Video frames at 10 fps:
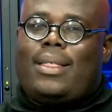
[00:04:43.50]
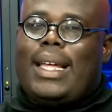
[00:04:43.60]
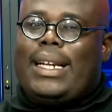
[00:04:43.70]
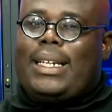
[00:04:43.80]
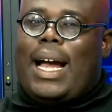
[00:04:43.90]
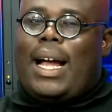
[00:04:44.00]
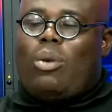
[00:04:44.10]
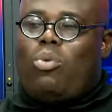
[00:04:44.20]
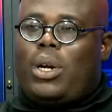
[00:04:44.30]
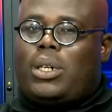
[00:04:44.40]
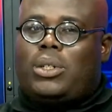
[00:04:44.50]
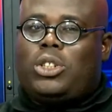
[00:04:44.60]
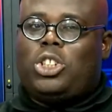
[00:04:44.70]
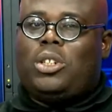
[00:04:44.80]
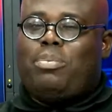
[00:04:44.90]
think that a will
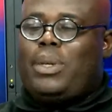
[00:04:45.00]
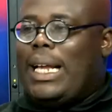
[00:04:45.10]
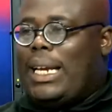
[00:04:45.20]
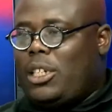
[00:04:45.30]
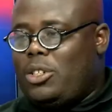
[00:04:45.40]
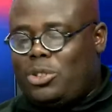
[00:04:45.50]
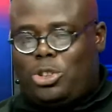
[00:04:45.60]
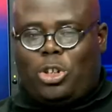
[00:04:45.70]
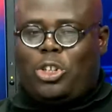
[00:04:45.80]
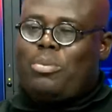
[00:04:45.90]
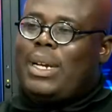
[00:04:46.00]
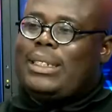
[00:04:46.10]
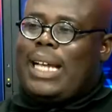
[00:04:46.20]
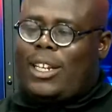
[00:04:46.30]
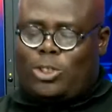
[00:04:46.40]
should be a legal
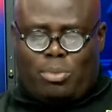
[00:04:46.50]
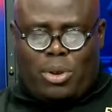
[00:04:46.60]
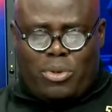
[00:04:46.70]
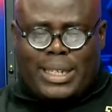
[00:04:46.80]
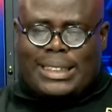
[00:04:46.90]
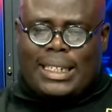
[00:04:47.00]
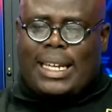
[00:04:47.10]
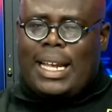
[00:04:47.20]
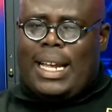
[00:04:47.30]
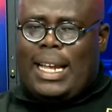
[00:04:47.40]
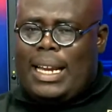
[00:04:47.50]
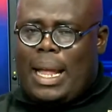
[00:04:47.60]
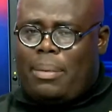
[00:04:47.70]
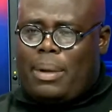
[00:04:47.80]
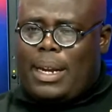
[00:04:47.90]
document, has to be written in
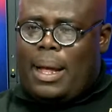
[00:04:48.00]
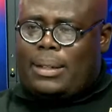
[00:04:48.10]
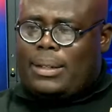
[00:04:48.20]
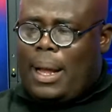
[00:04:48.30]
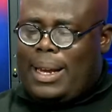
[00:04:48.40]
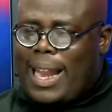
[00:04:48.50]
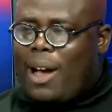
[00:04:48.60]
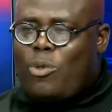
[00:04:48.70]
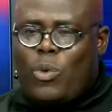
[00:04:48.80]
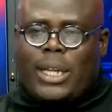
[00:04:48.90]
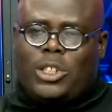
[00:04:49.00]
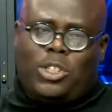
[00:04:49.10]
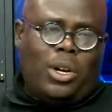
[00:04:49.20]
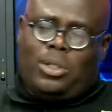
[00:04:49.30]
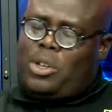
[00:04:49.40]
a language, or
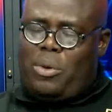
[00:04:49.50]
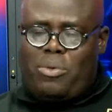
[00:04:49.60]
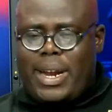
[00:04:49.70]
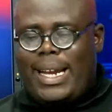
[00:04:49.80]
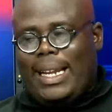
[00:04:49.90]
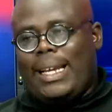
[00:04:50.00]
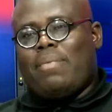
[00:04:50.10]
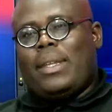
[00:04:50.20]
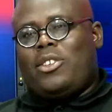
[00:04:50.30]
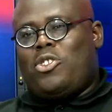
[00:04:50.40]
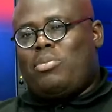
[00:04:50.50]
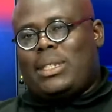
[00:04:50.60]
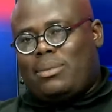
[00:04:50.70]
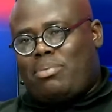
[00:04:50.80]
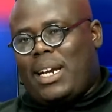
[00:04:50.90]
not really. You'll
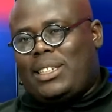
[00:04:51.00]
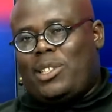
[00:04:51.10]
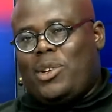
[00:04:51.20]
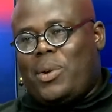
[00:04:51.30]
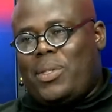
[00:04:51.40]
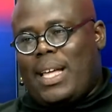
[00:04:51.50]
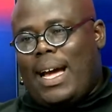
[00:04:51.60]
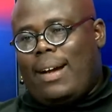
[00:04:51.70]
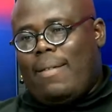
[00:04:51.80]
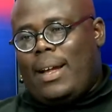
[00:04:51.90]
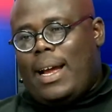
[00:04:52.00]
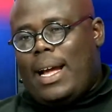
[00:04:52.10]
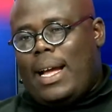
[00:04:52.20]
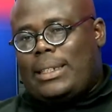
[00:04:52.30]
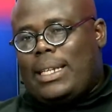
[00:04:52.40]
be surprised to know that
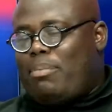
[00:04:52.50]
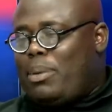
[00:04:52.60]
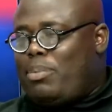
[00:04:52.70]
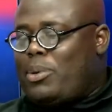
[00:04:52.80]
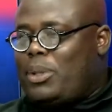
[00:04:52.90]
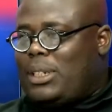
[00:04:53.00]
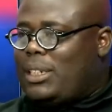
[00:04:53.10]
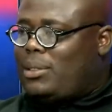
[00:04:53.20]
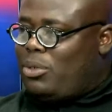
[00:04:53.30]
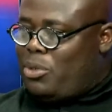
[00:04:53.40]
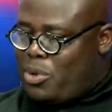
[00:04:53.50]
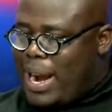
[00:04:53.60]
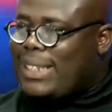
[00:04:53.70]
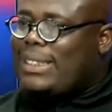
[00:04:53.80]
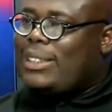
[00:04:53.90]
some people will just
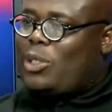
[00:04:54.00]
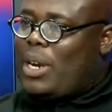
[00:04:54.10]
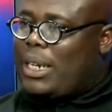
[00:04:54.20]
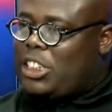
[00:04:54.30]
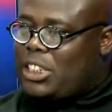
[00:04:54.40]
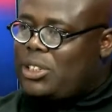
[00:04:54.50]
write it on a